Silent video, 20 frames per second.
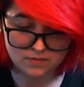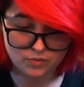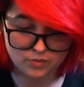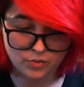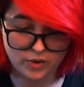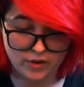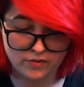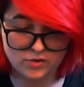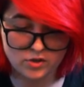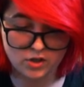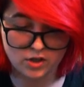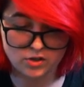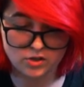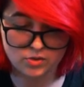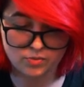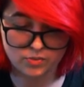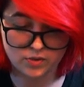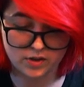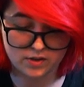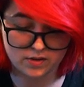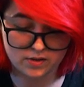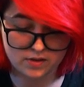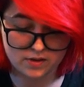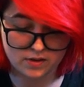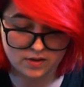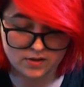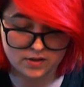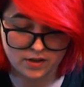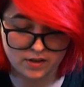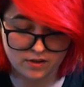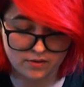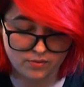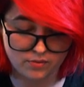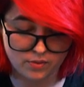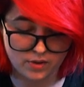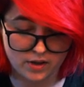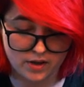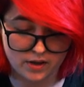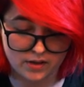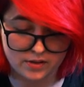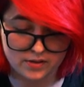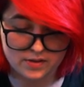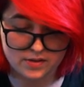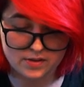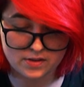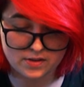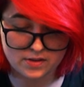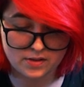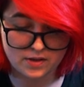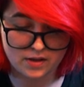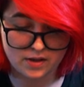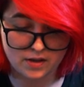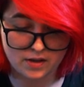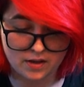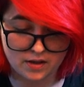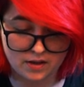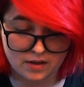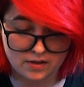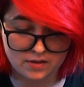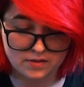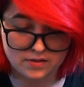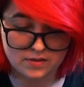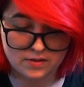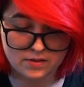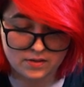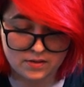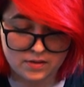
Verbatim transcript: We have Judgment, the Ten of Wands, and